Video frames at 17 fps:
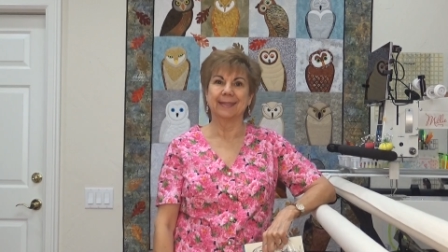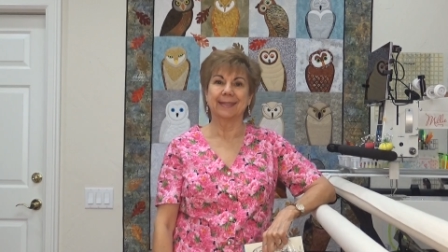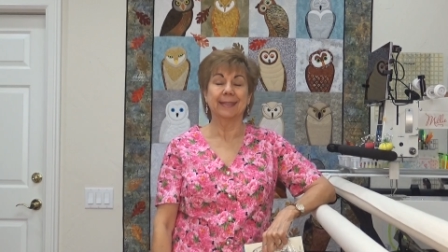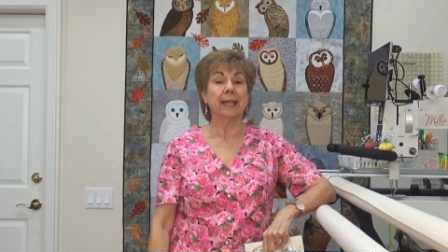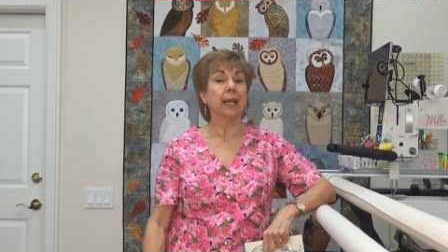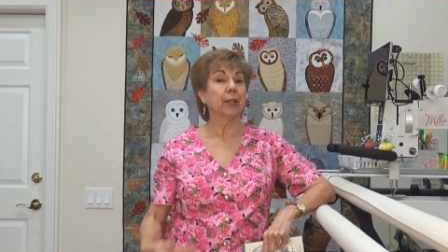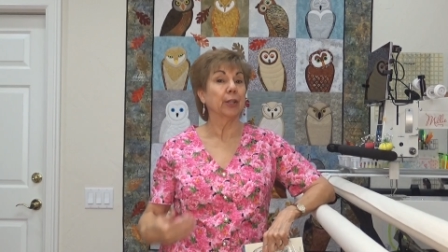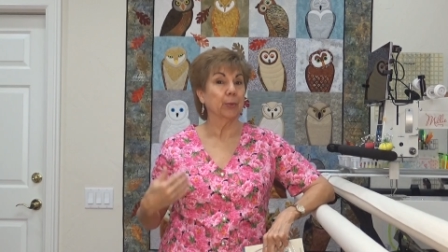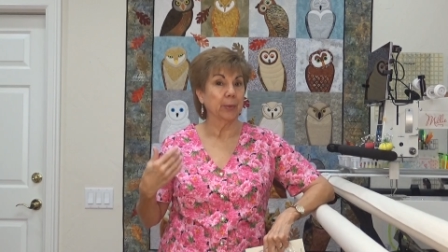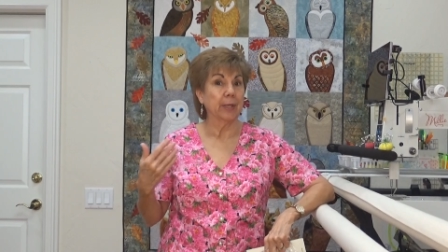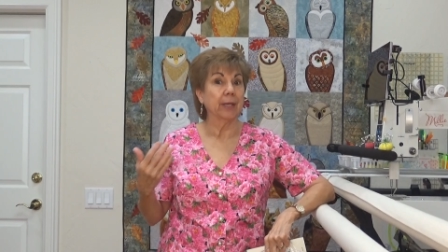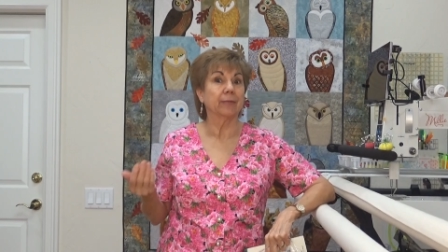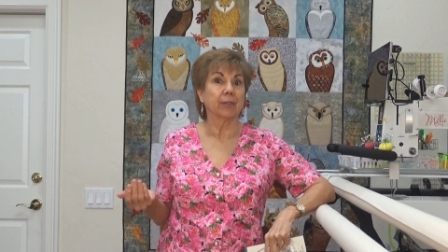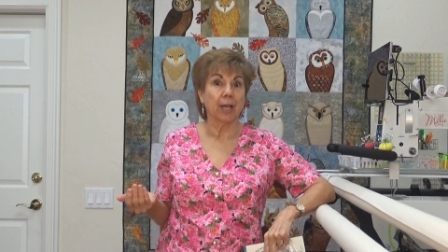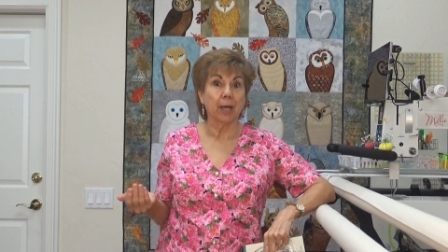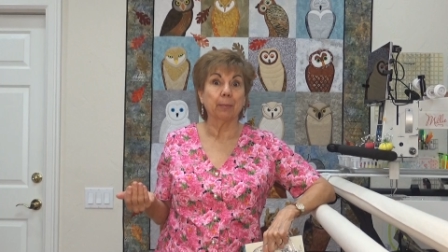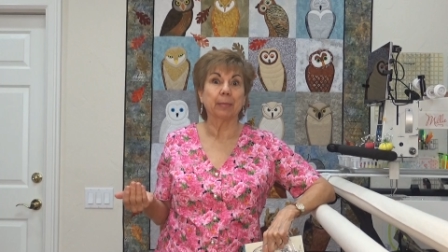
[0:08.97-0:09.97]
And now that we
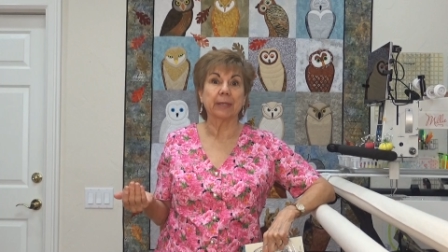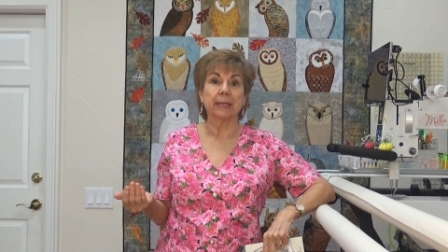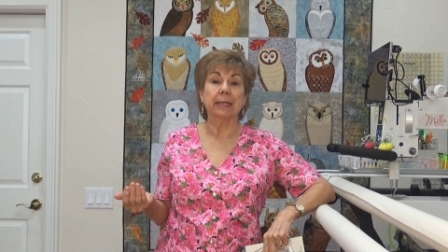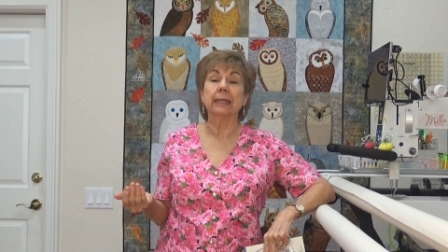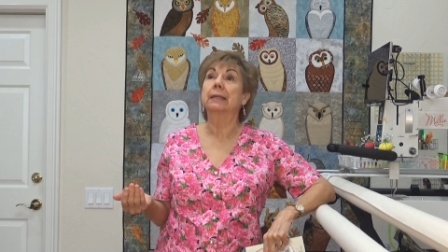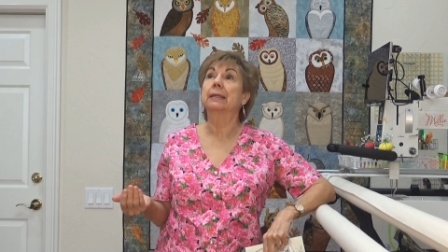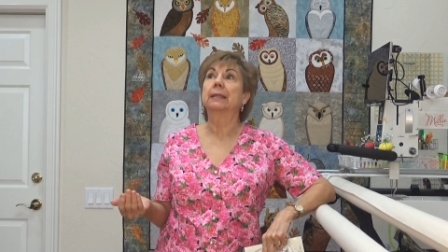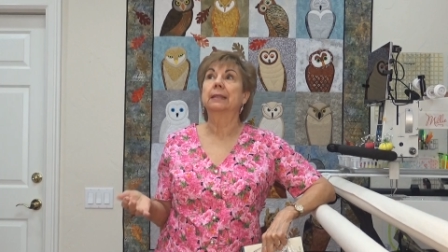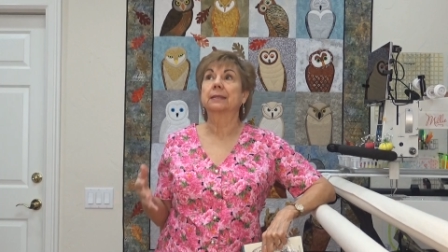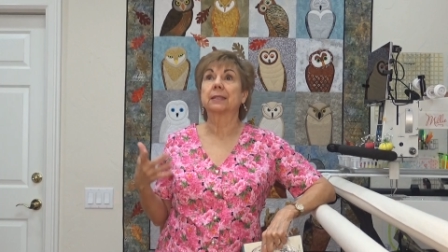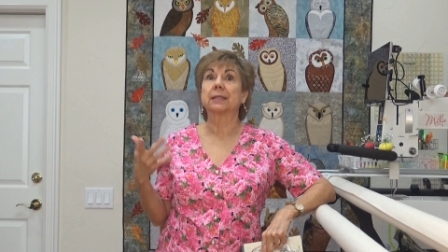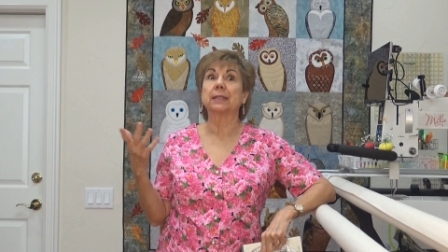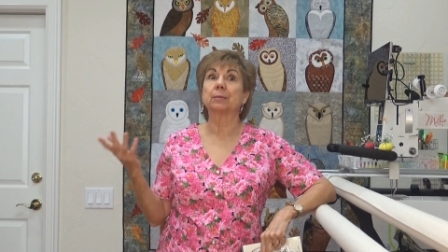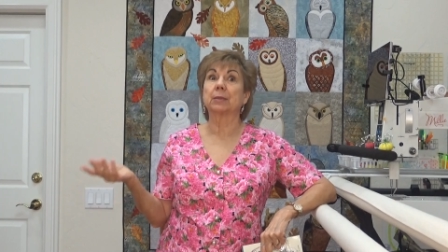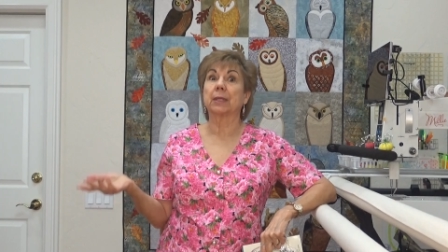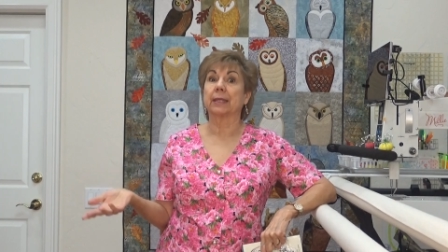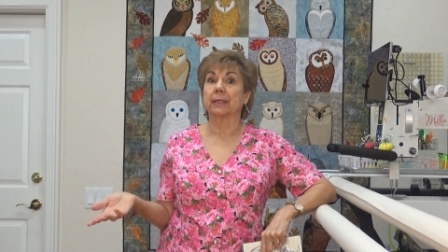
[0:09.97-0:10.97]
have company,
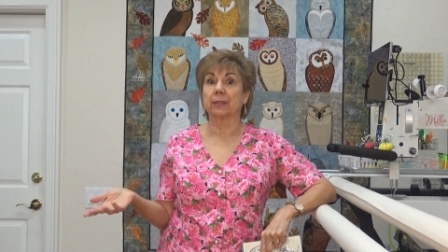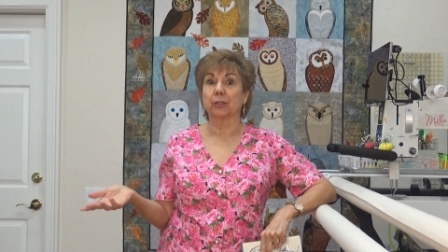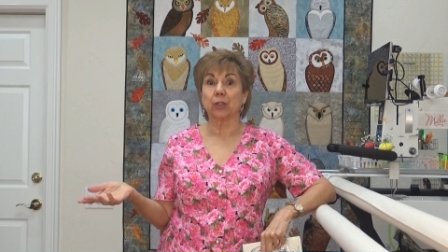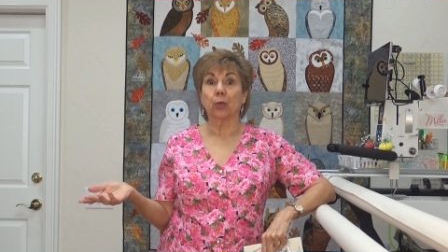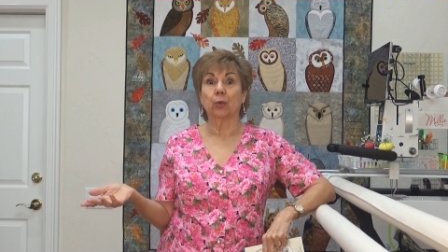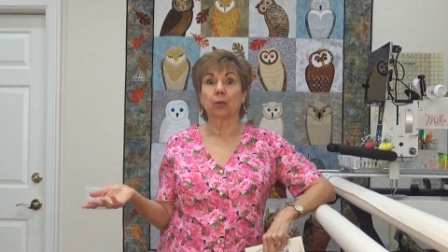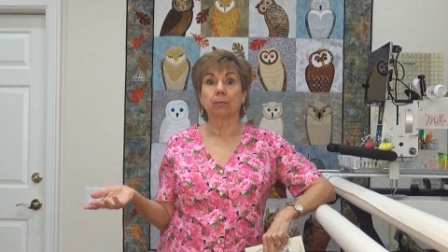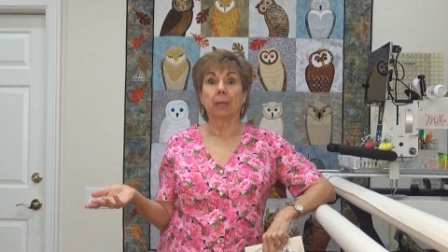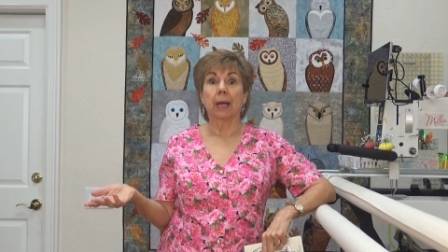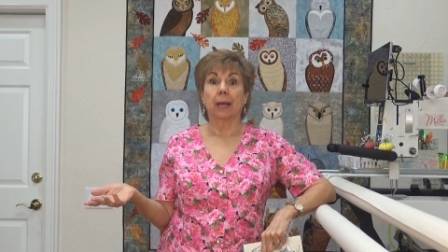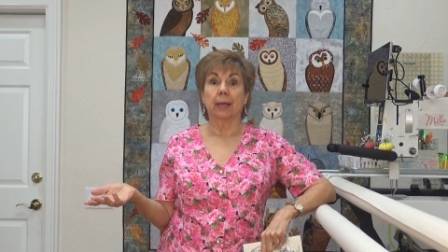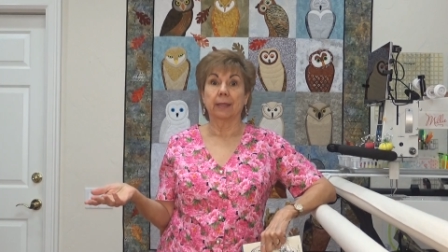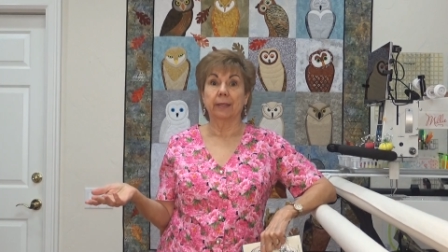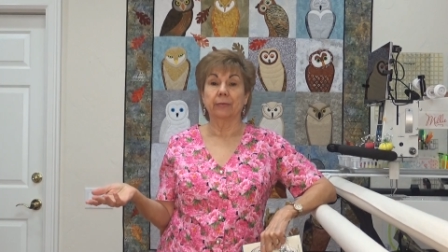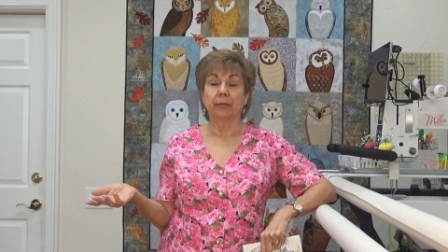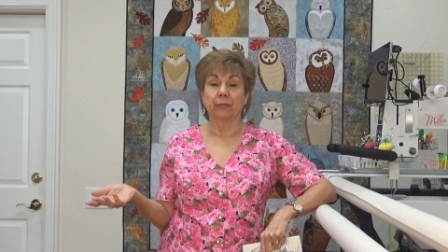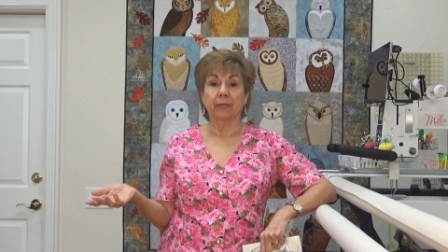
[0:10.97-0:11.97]
seems like it's going
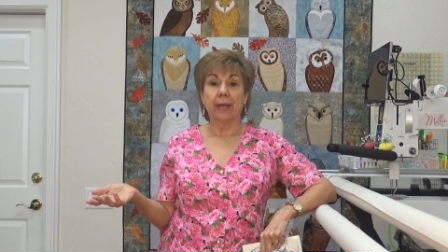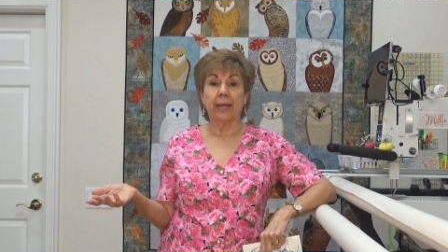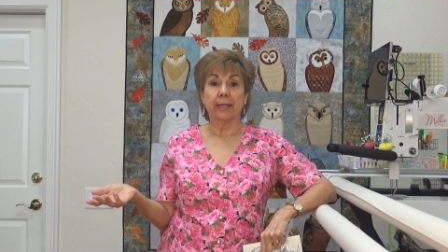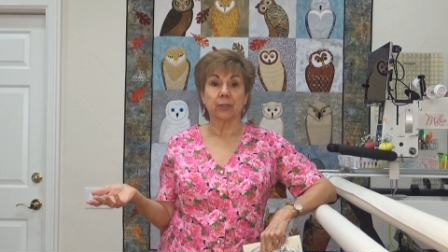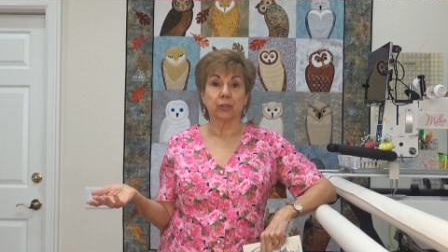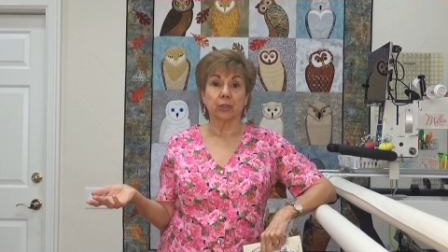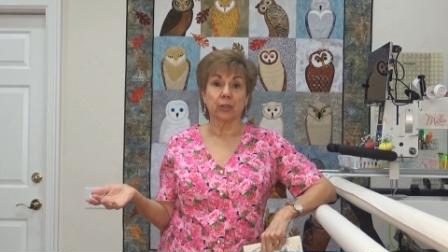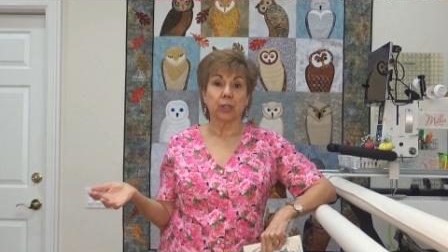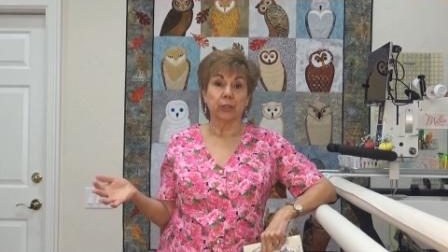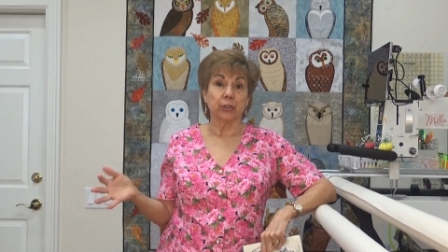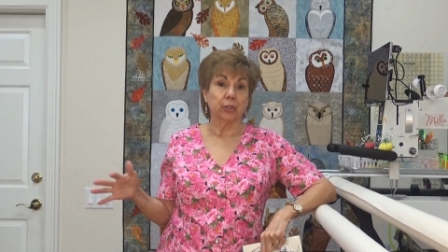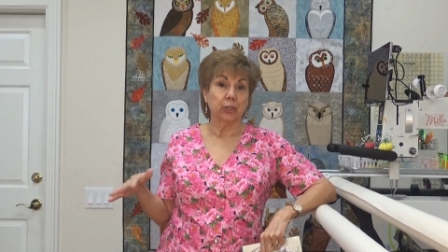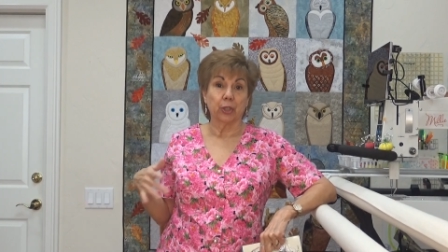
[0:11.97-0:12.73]
by even faster because,